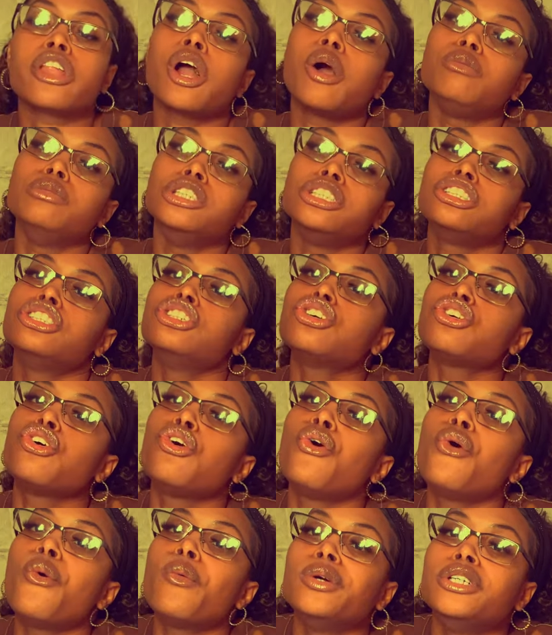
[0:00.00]
We still
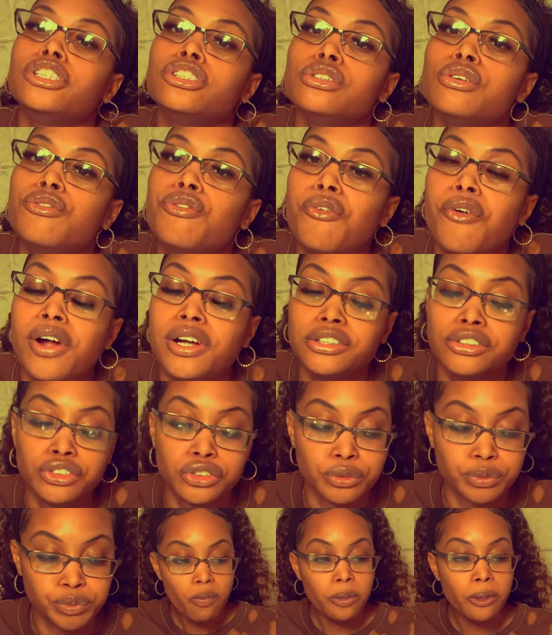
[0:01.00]
cool, we still friends.
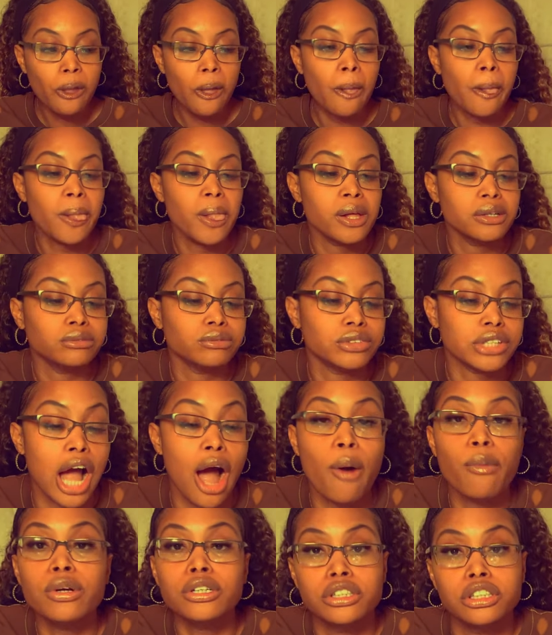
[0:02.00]

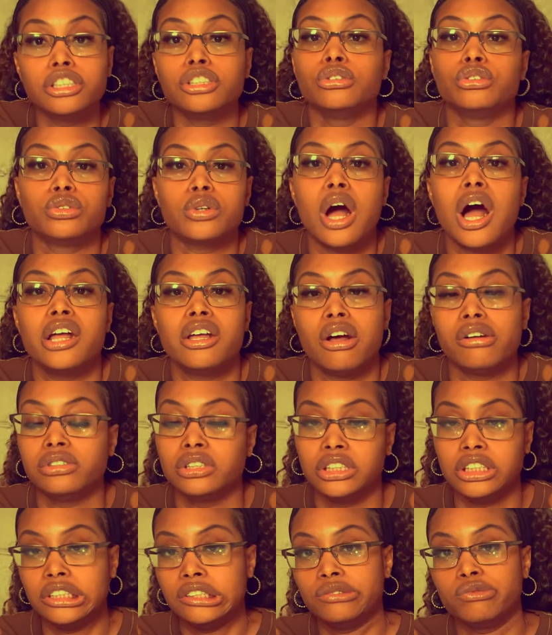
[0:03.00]
I would still try y'all
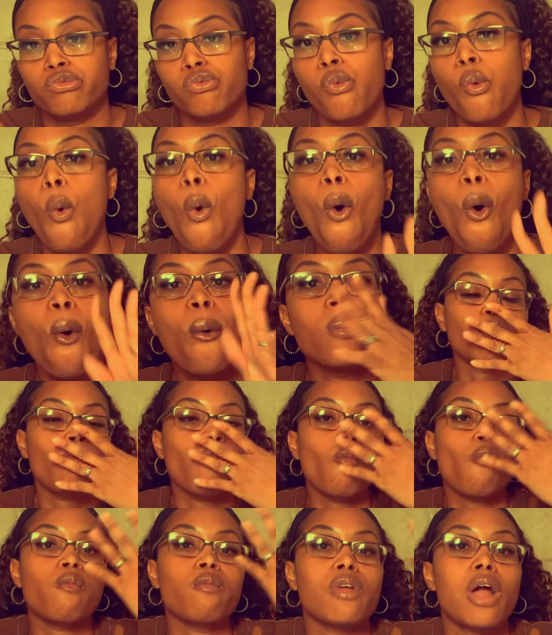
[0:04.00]
again.
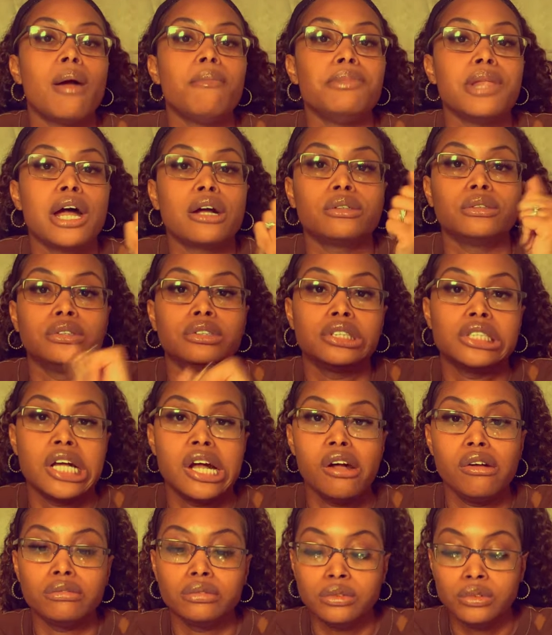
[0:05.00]
I'm not gonna
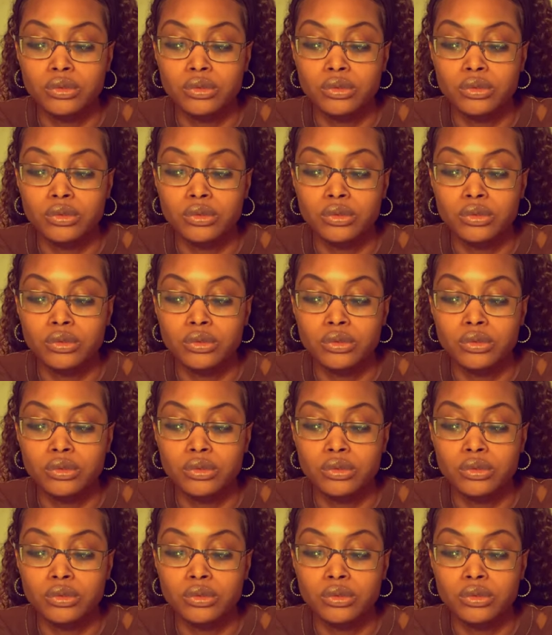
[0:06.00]
say